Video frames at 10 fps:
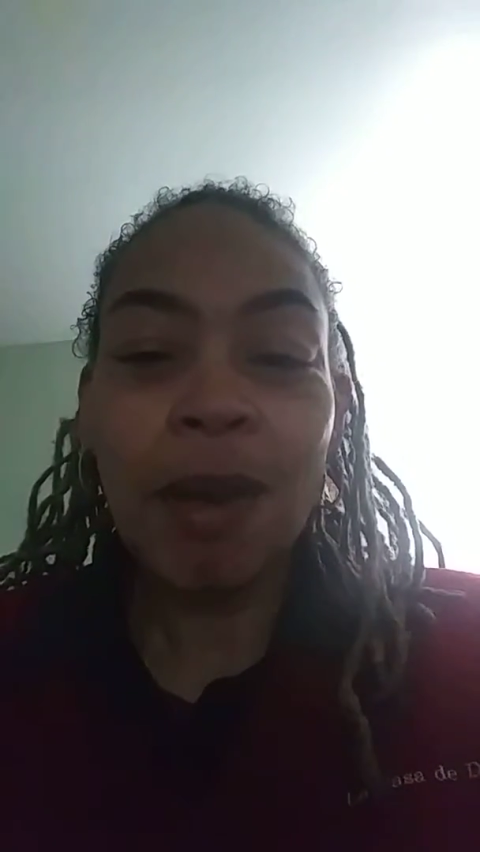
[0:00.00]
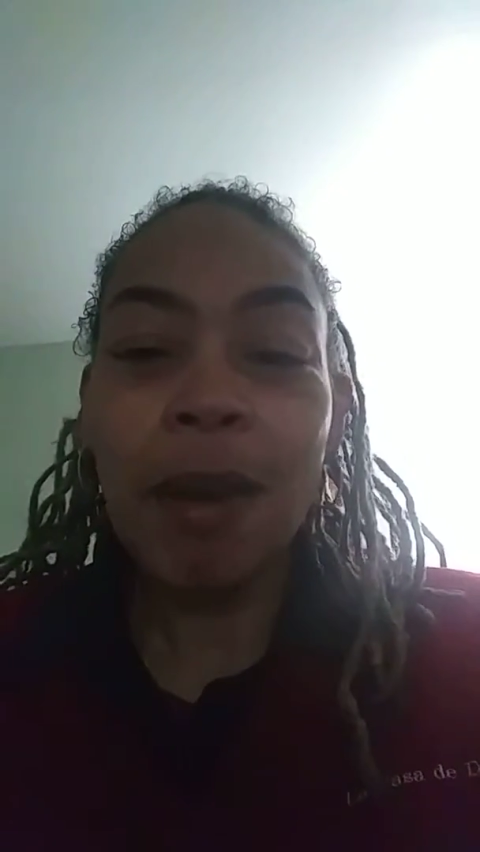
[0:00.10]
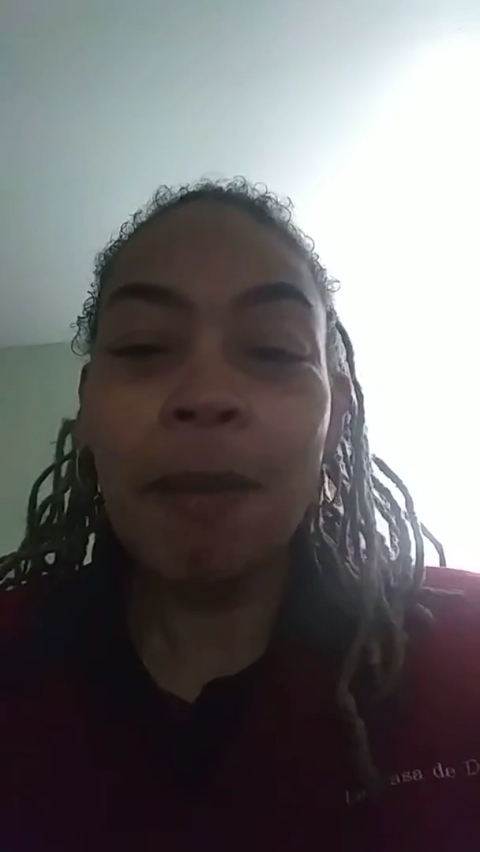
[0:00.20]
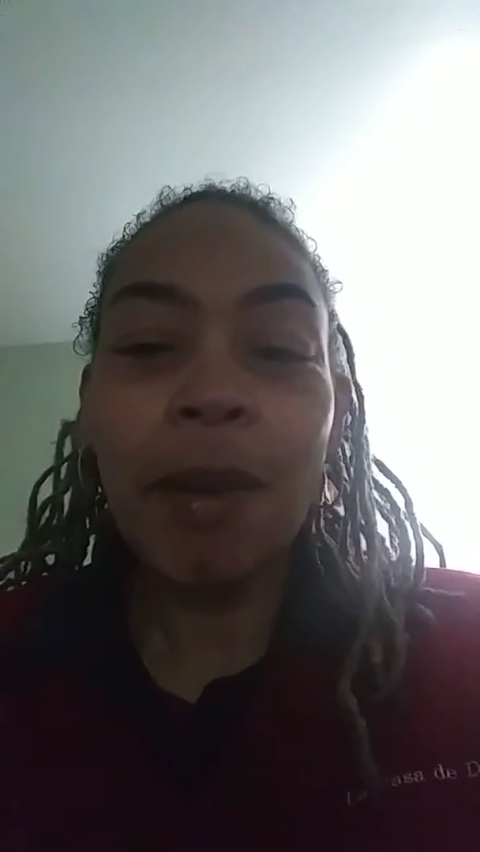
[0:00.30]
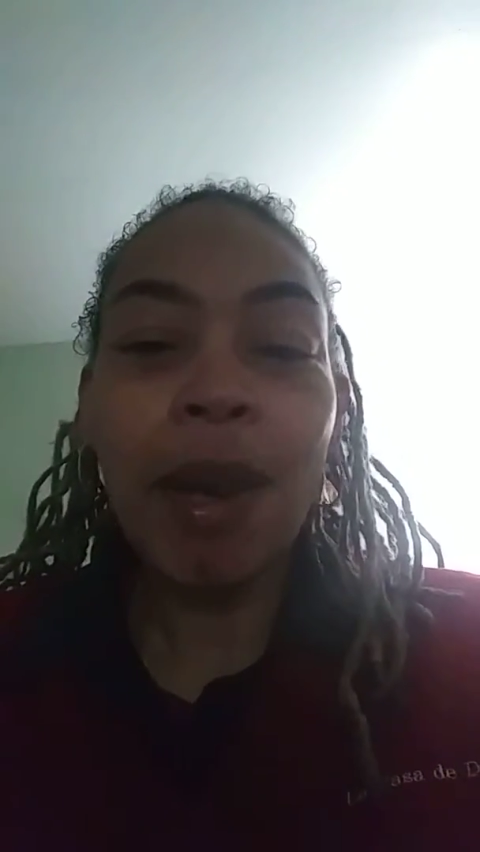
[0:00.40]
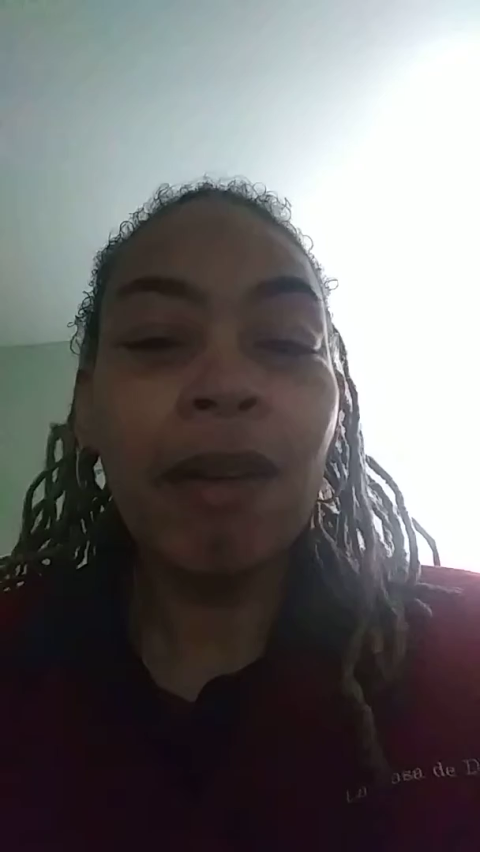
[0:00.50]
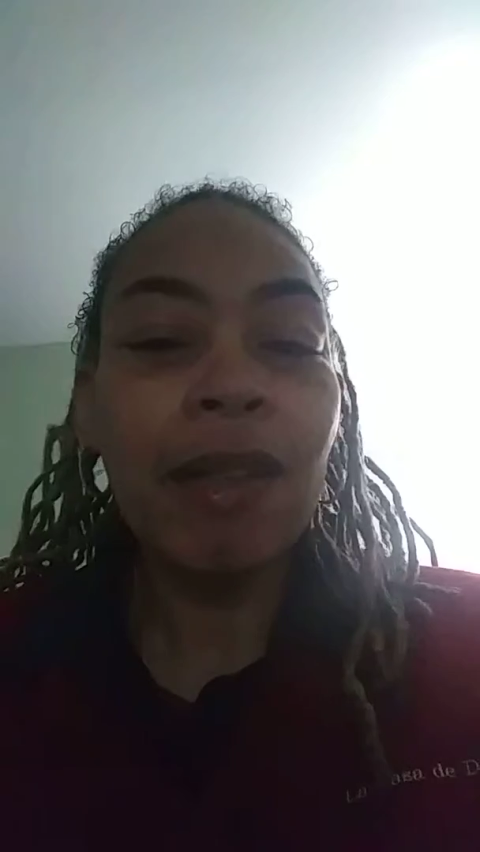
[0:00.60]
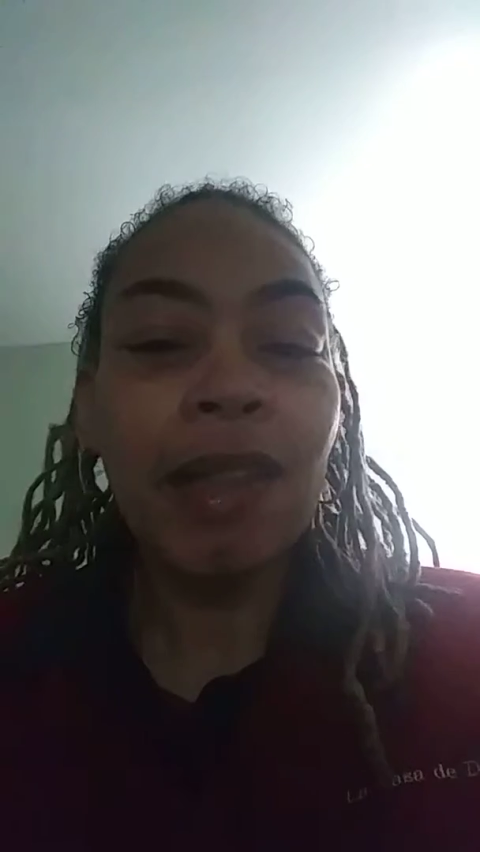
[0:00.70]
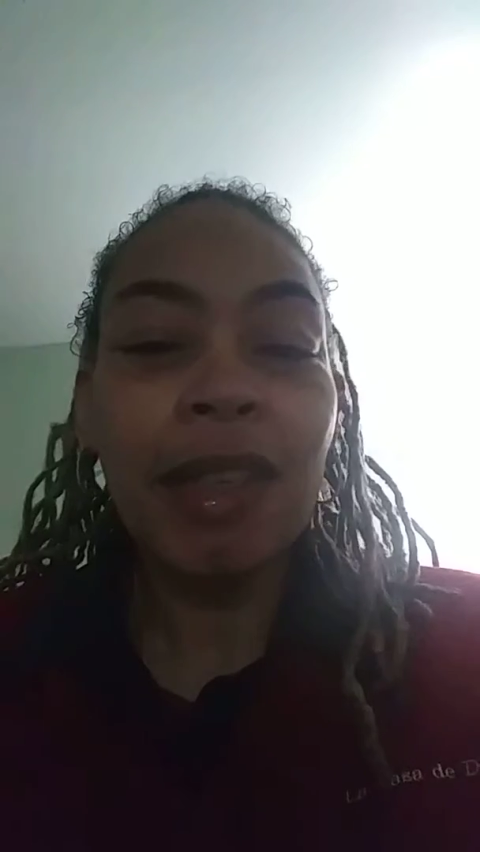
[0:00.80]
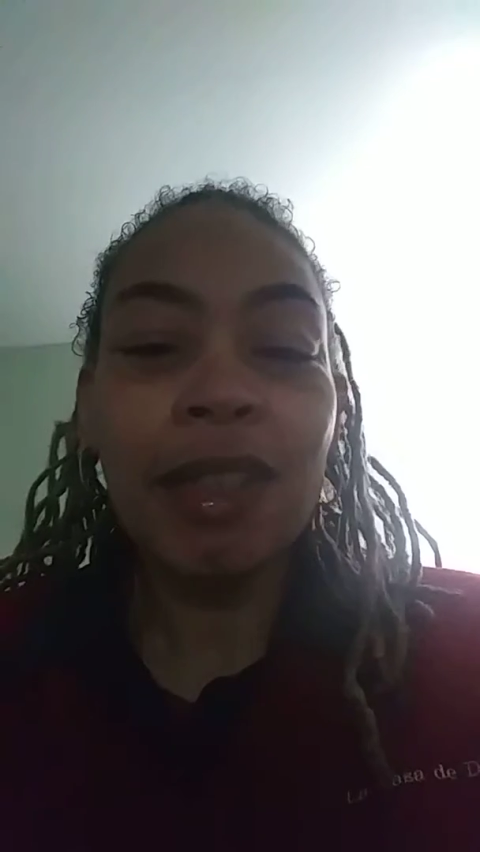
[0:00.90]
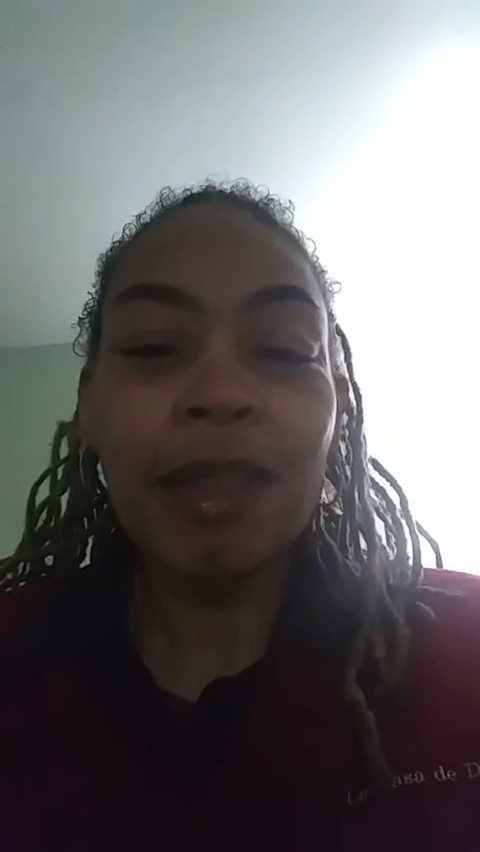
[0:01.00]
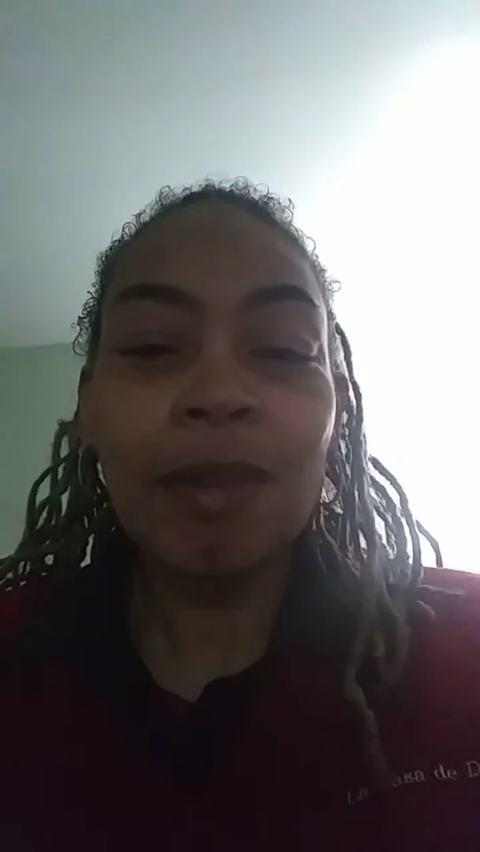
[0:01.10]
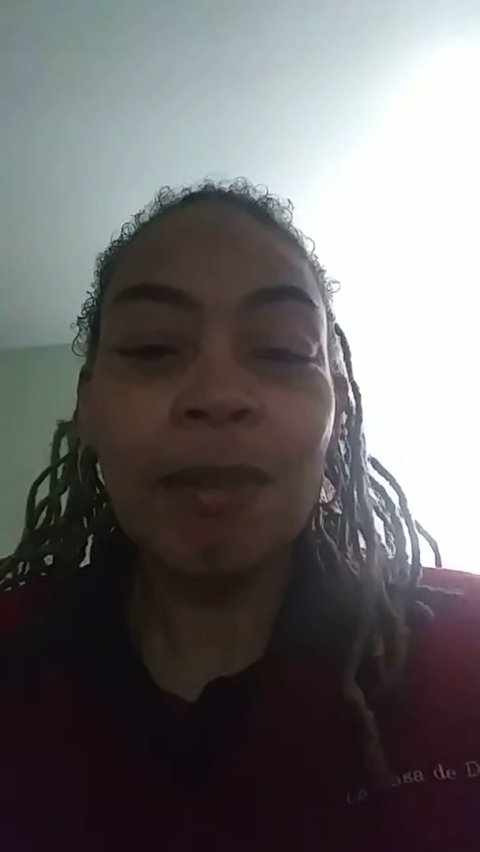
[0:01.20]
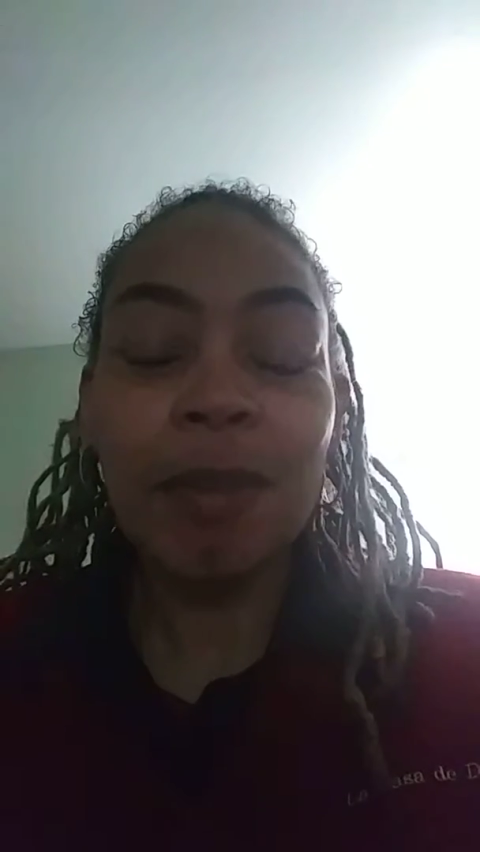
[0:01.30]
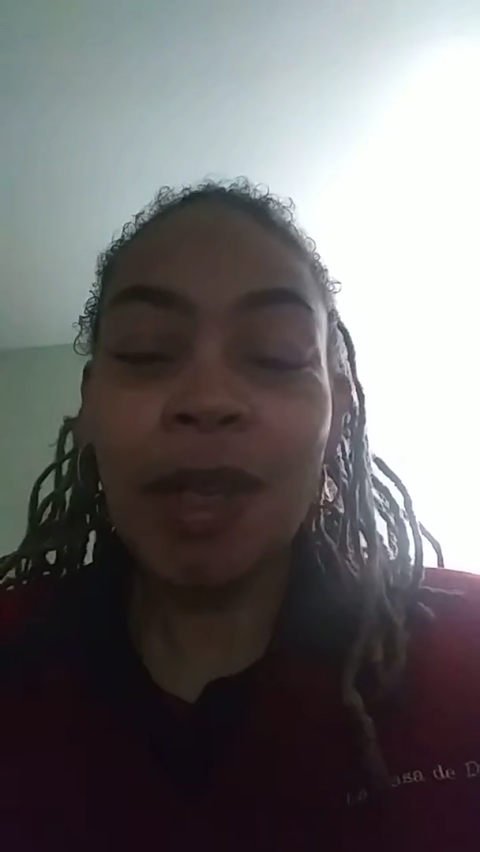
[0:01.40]
unparalleled
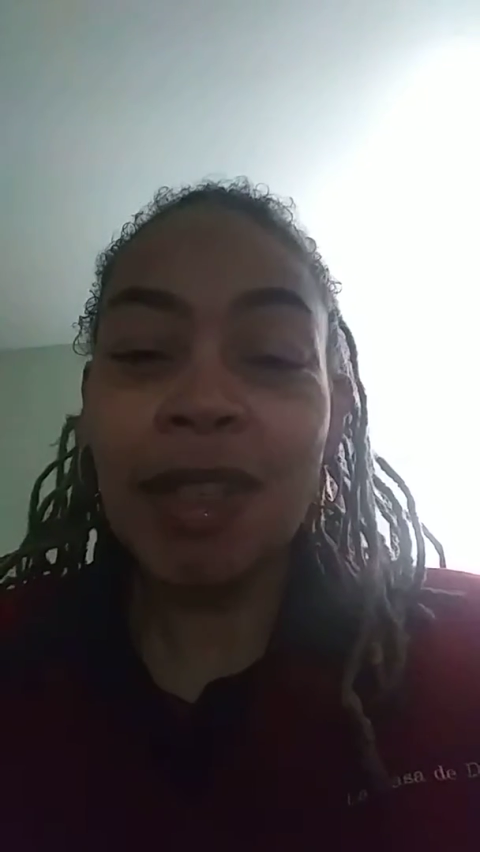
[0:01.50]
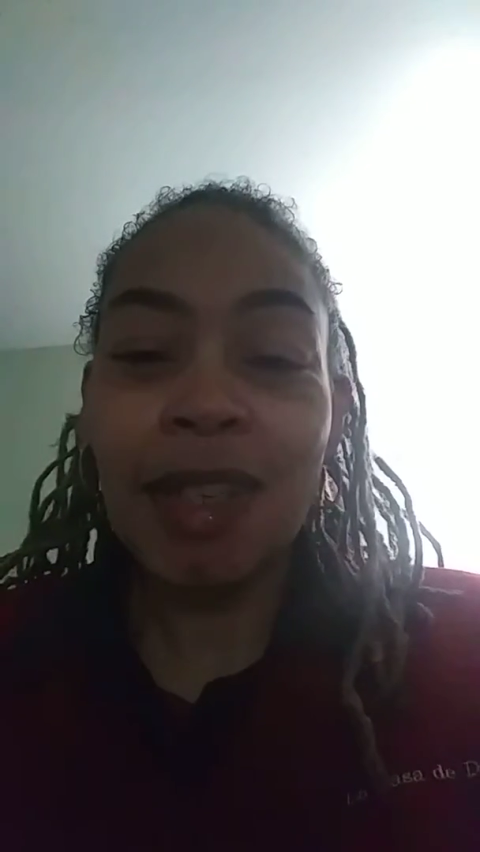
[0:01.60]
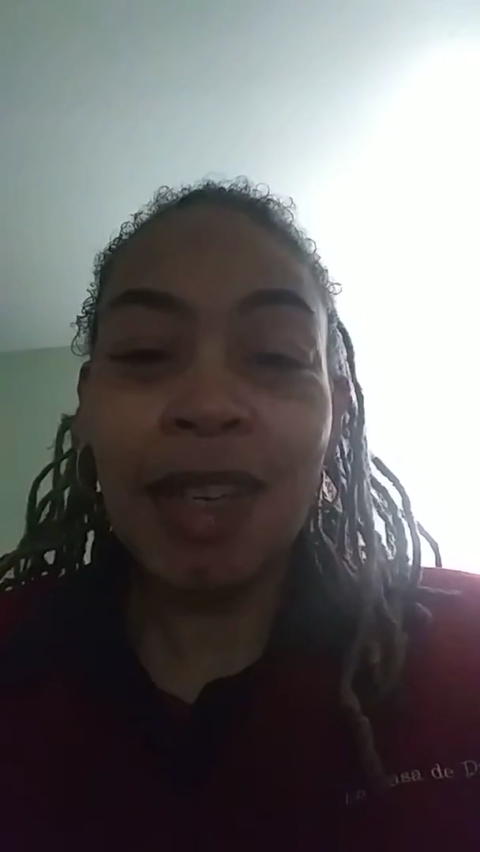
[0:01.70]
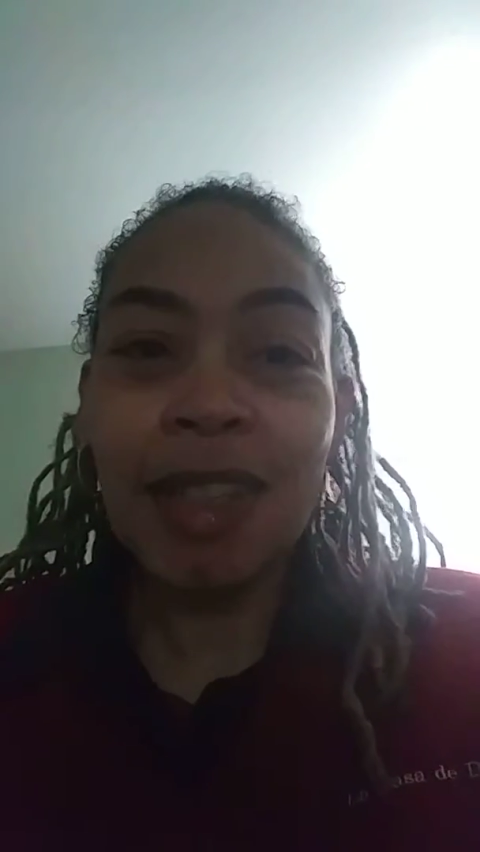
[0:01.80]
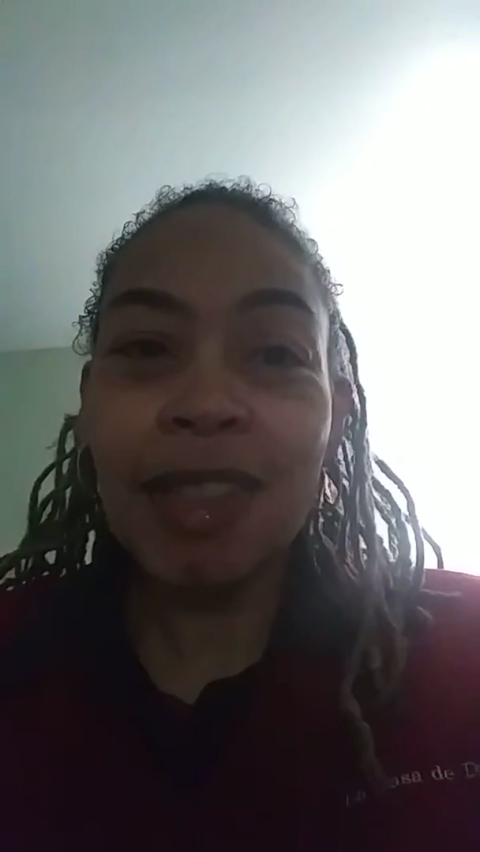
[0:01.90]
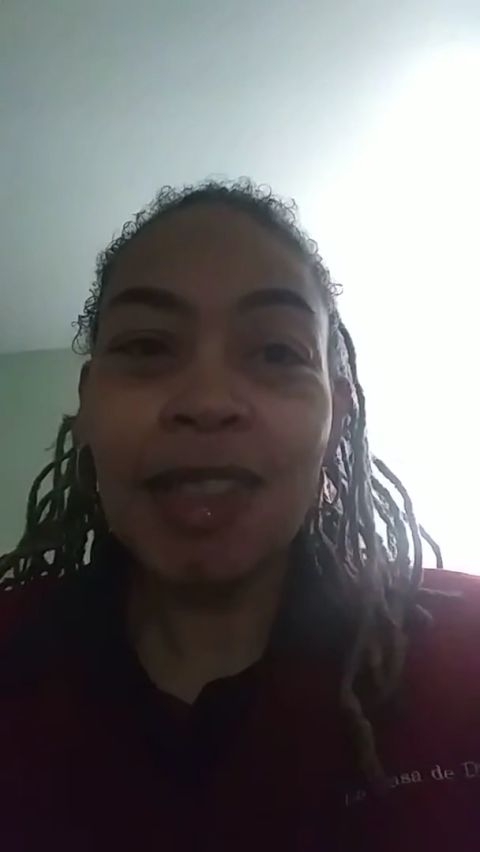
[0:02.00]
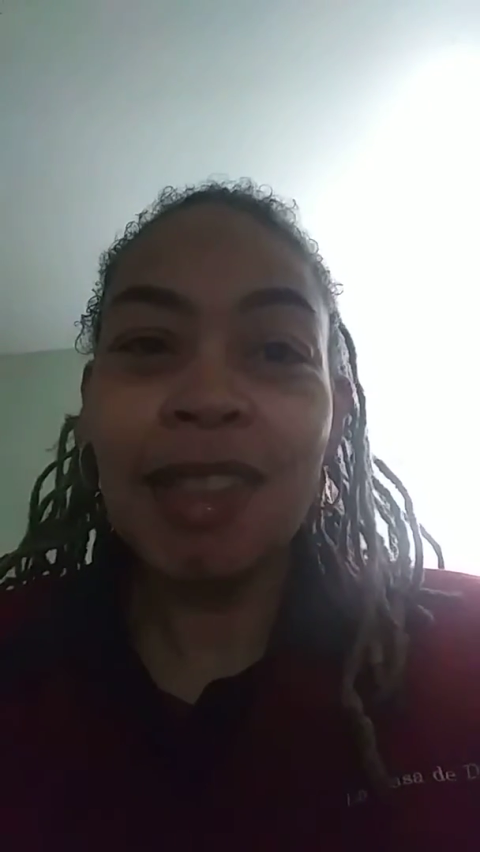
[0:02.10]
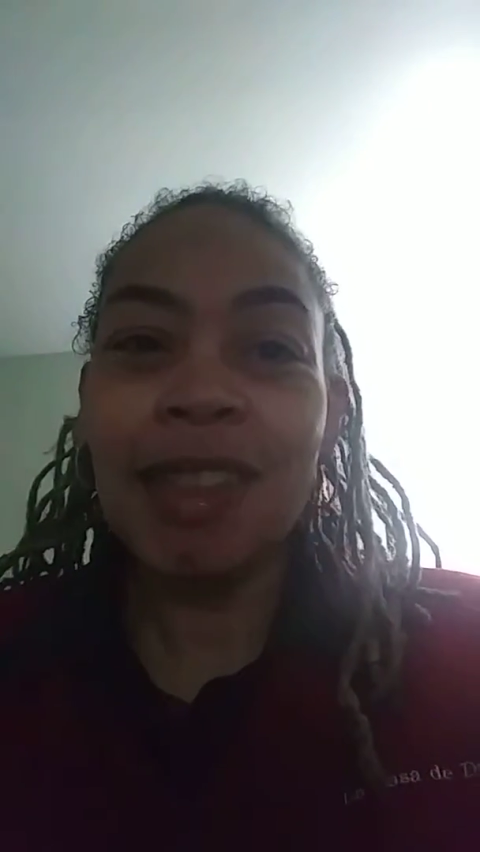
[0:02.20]
by none.